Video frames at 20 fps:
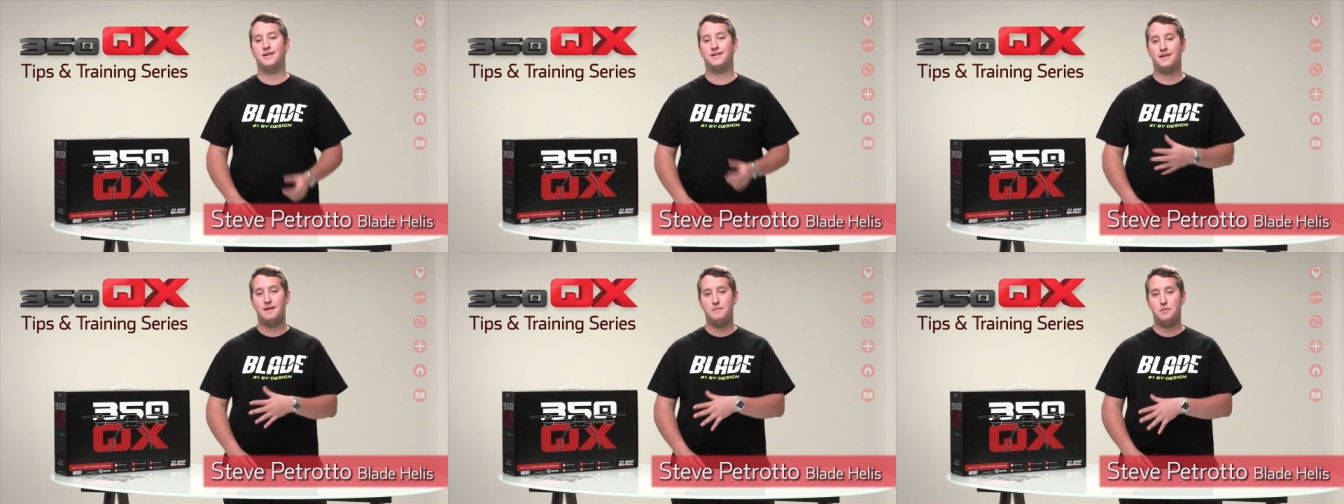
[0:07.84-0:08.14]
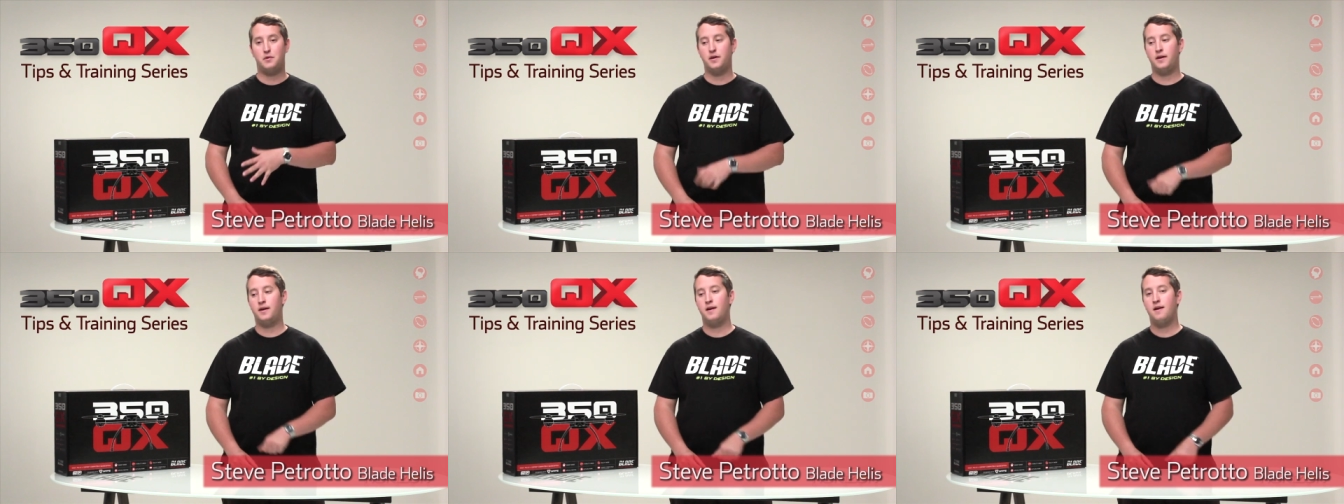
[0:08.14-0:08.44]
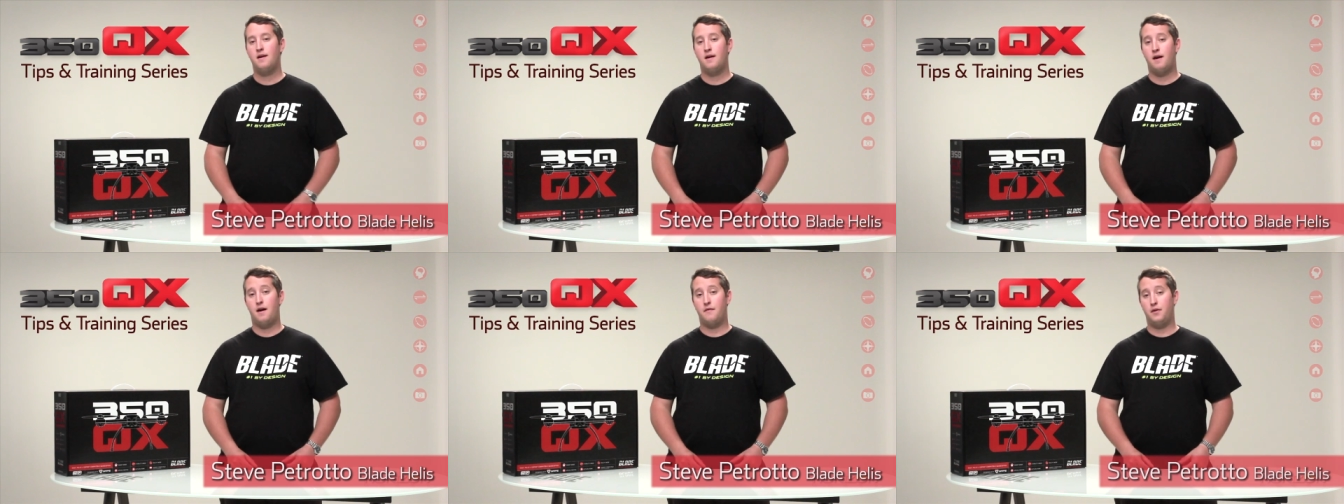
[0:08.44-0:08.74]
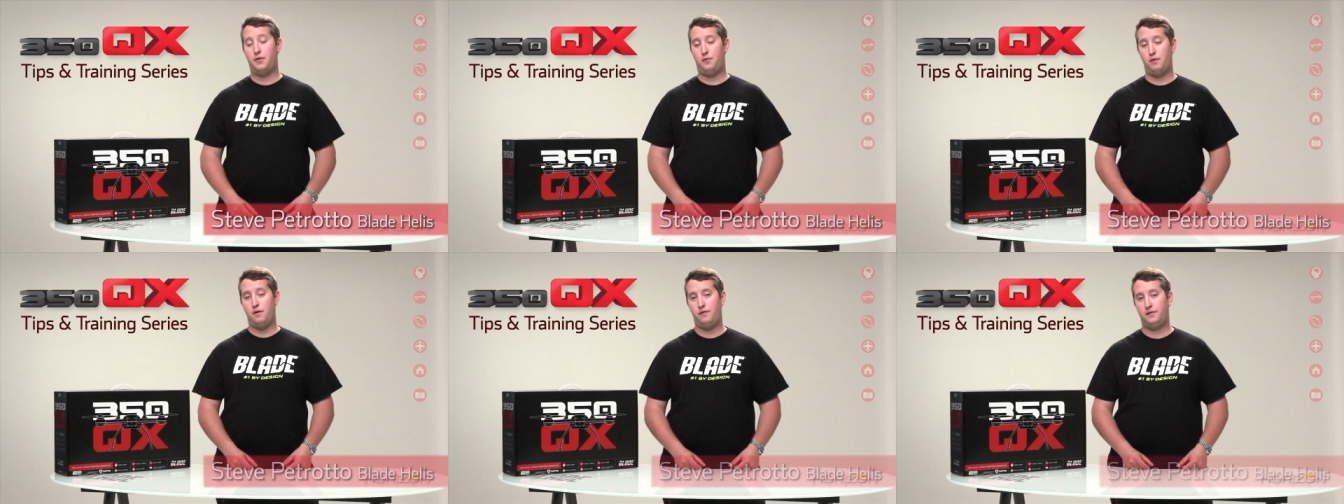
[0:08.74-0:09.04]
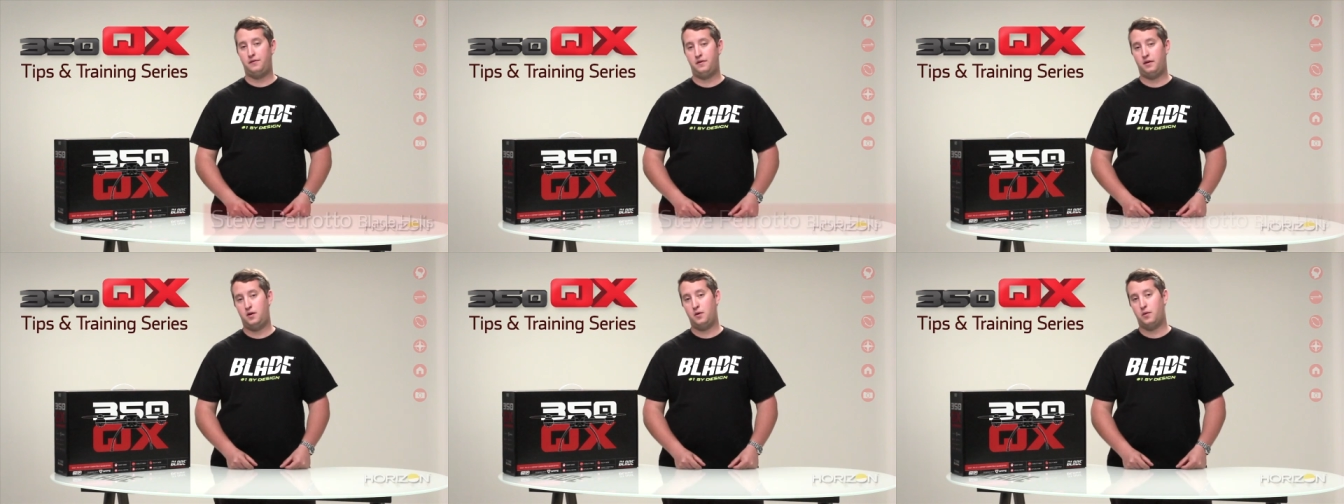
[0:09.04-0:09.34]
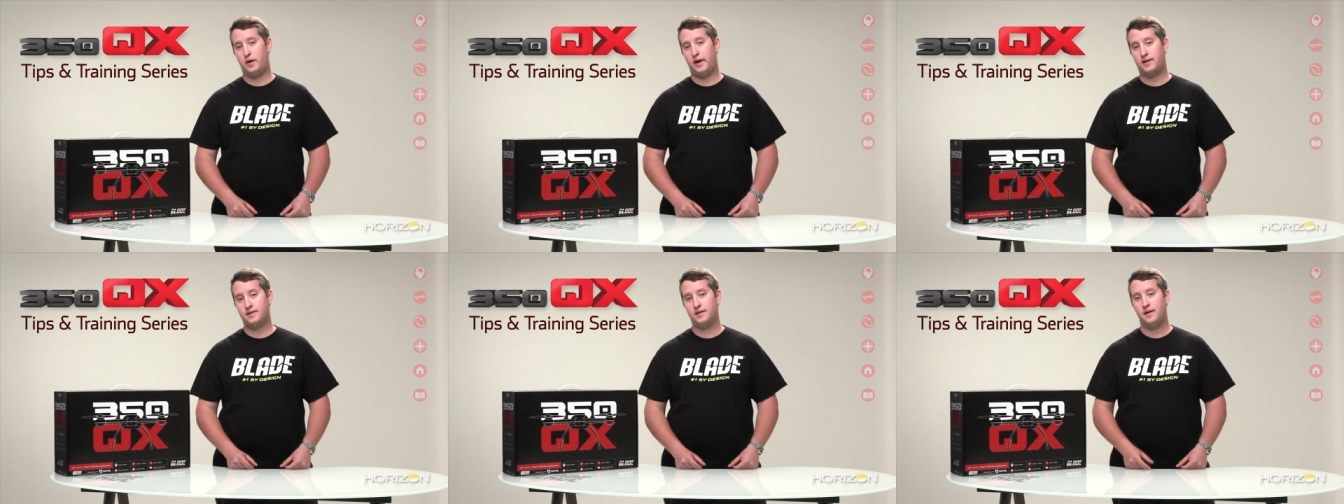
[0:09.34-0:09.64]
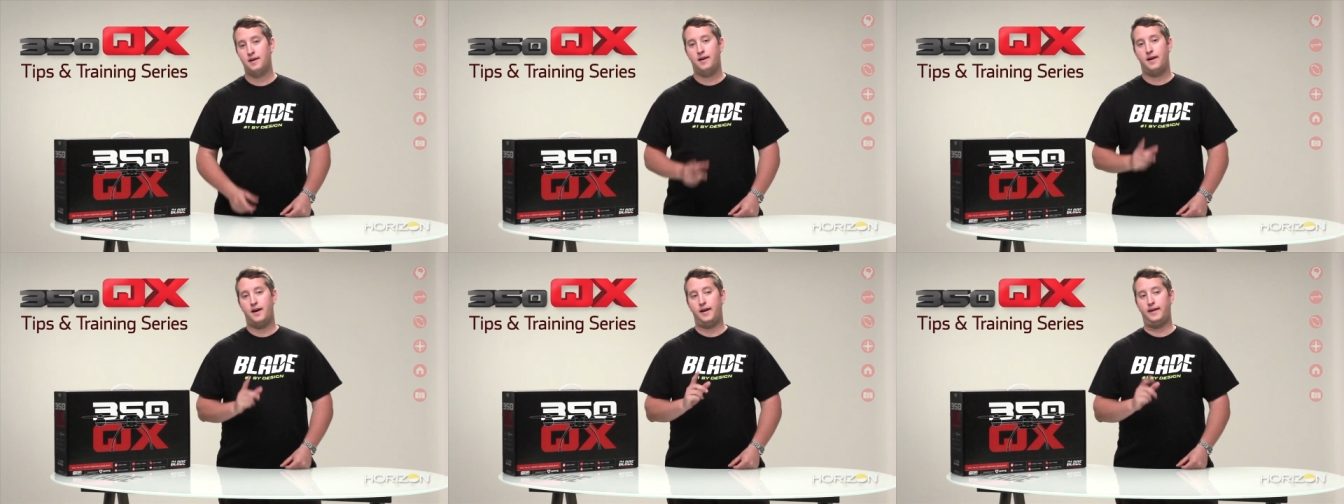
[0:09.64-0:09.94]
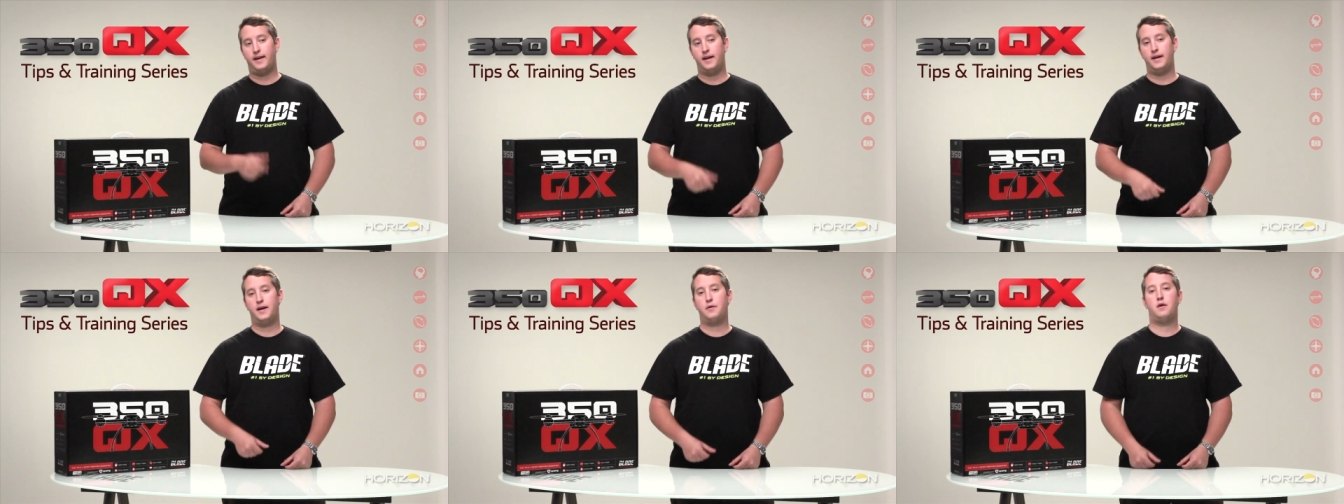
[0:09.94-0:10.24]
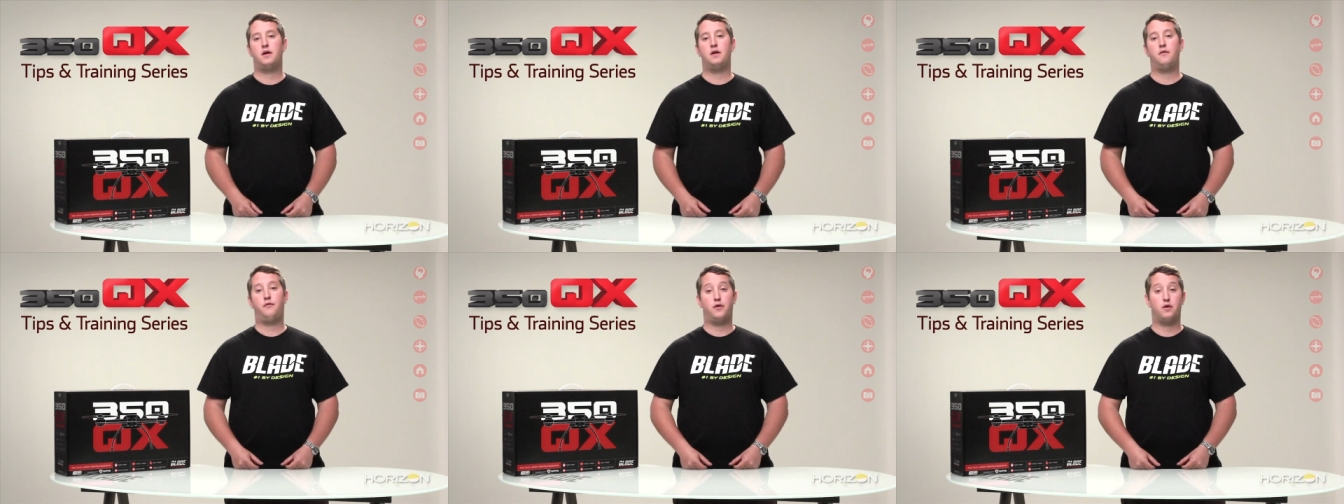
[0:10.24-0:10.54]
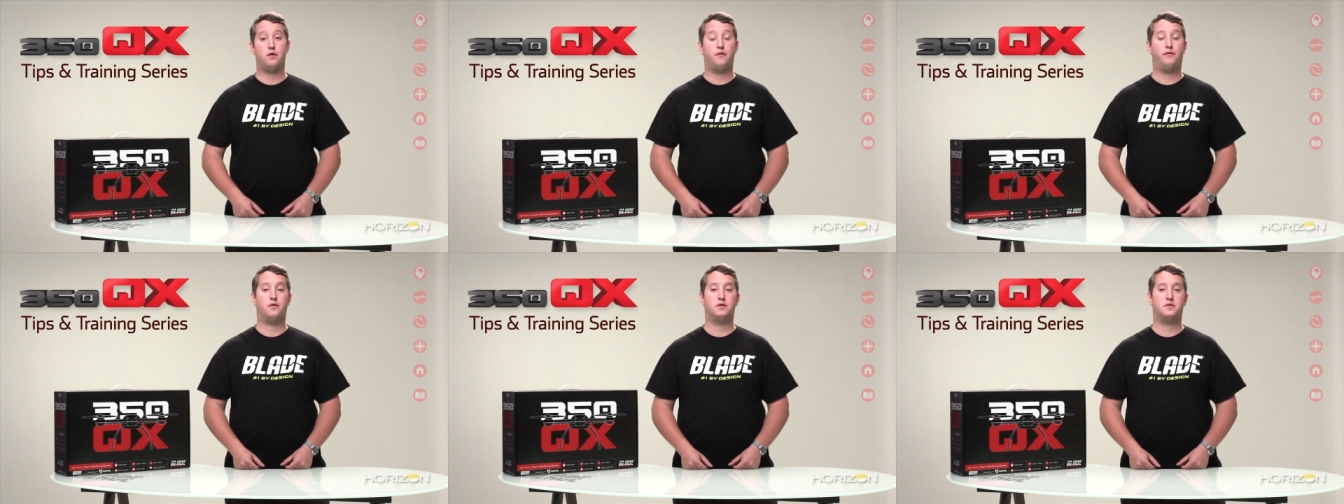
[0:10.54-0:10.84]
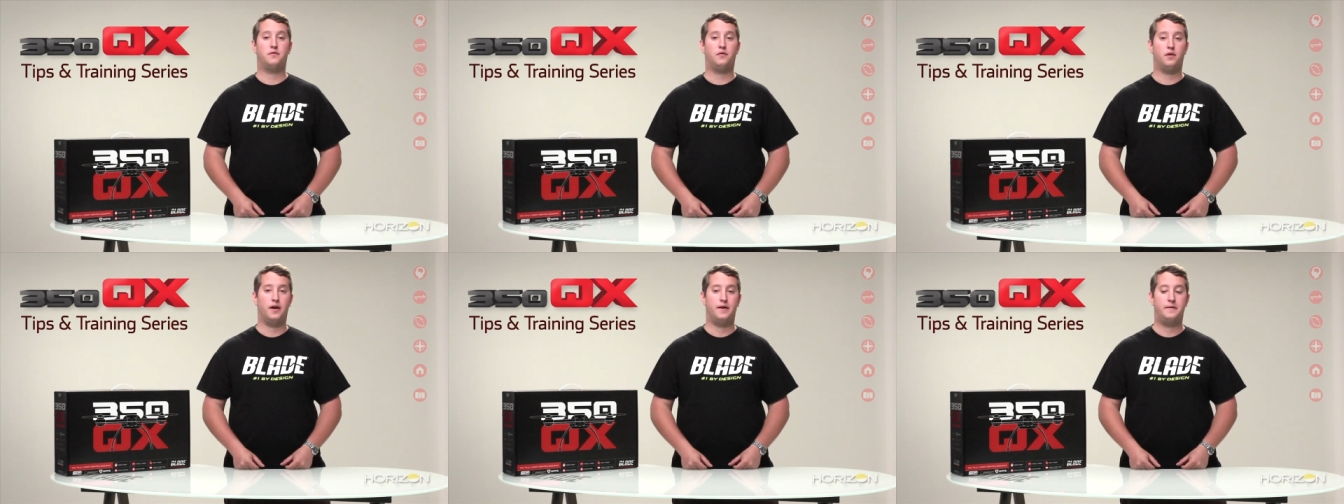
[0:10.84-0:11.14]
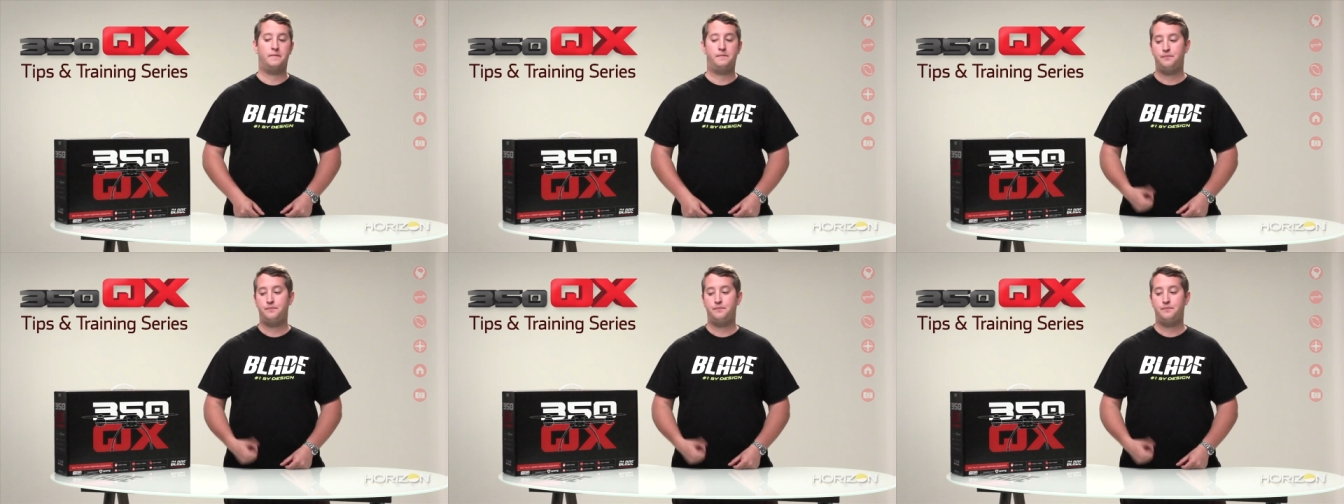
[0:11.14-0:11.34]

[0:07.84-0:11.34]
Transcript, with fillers: and assembly of the 350QX and getting it ready for your first flight.